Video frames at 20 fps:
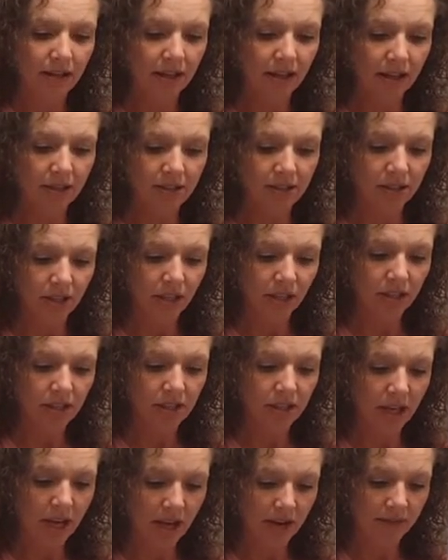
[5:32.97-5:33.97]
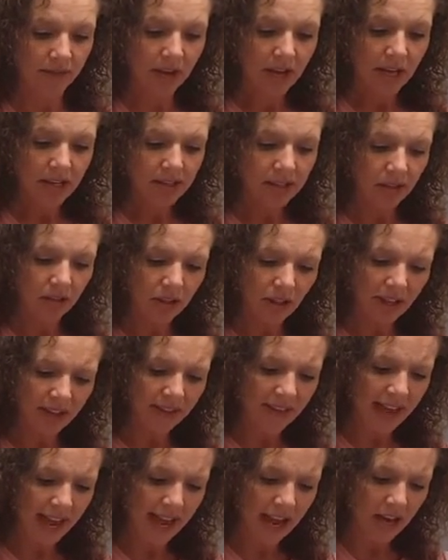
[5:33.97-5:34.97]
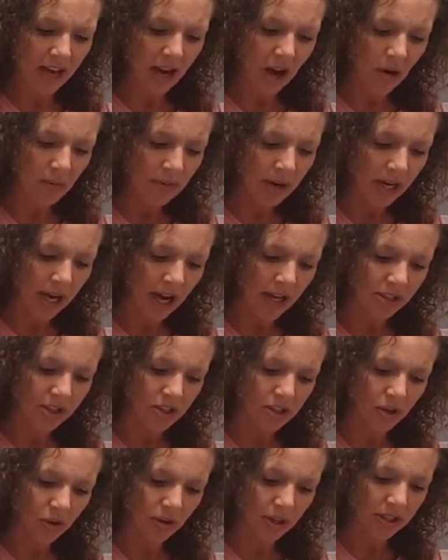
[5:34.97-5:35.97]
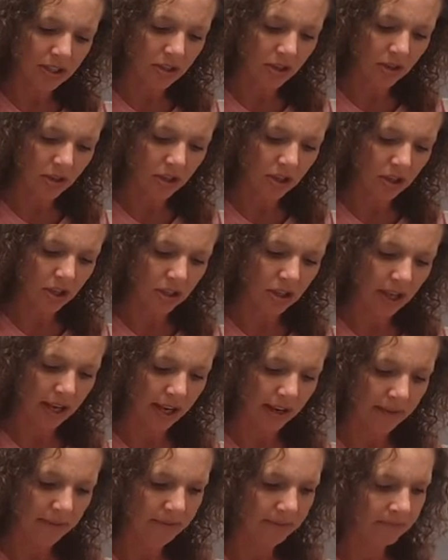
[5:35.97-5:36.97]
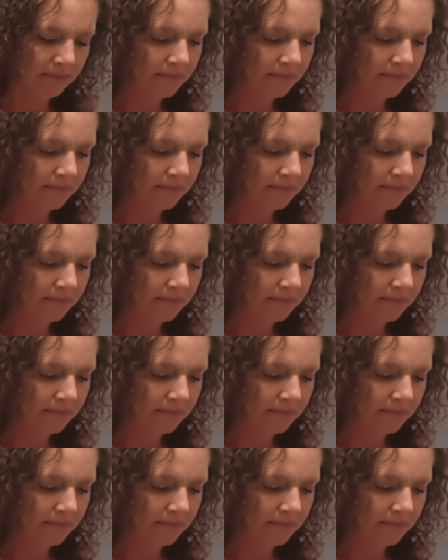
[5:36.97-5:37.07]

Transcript: That is good stuff. So look at that. Oh my gosh, it's already starting to look like a,